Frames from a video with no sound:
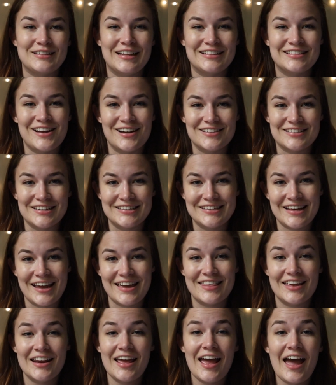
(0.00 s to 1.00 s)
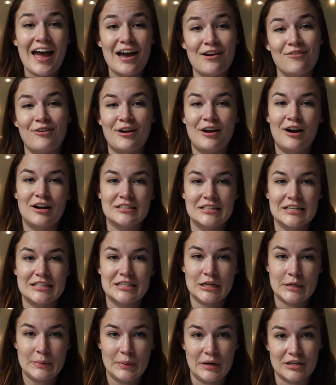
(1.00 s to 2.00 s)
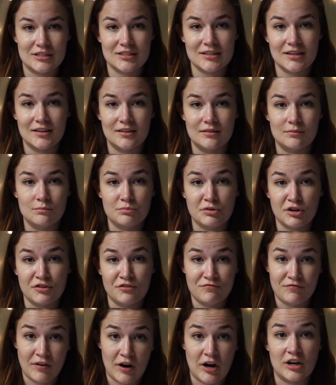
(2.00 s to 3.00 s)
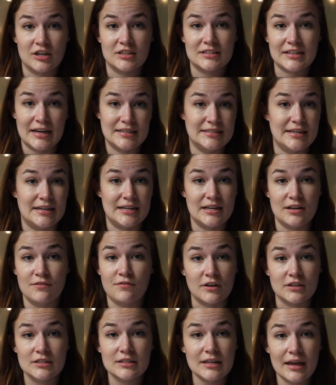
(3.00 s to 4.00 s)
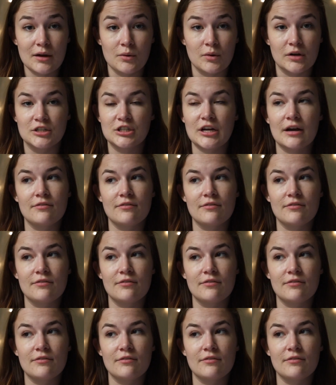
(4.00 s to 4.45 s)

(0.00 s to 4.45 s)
that's not to say that every autistic person prefers identity-first language.